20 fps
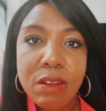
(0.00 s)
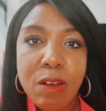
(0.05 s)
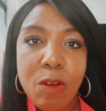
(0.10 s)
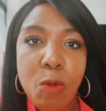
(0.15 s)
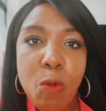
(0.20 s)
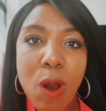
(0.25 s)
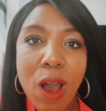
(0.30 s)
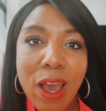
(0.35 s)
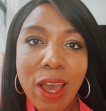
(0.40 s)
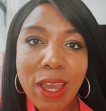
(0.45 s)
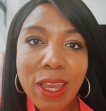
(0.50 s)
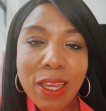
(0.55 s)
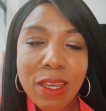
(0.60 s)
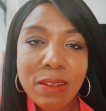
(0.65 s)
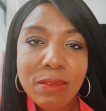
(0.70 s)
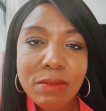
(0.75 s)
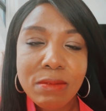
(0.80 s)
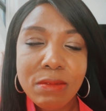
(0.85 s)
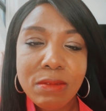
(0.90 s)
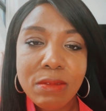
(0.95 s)
why
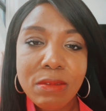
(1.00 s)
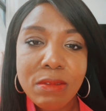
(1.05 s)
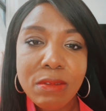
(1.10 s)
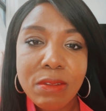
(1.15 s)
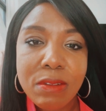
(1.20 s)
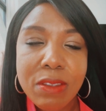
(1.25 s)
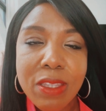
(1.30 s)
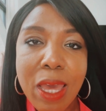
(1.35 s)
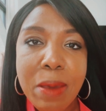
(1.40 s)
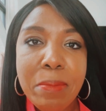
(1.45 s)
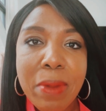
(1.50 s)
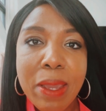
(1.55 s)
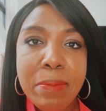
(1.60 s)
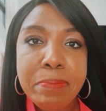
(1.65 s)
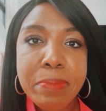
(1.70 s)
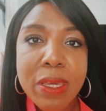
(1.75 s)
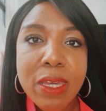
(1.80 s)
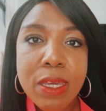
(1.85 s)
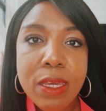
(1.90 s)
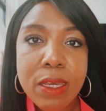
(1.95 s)
that might
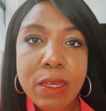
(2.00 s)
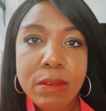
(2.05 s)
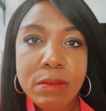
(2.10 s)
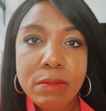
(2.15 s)
be,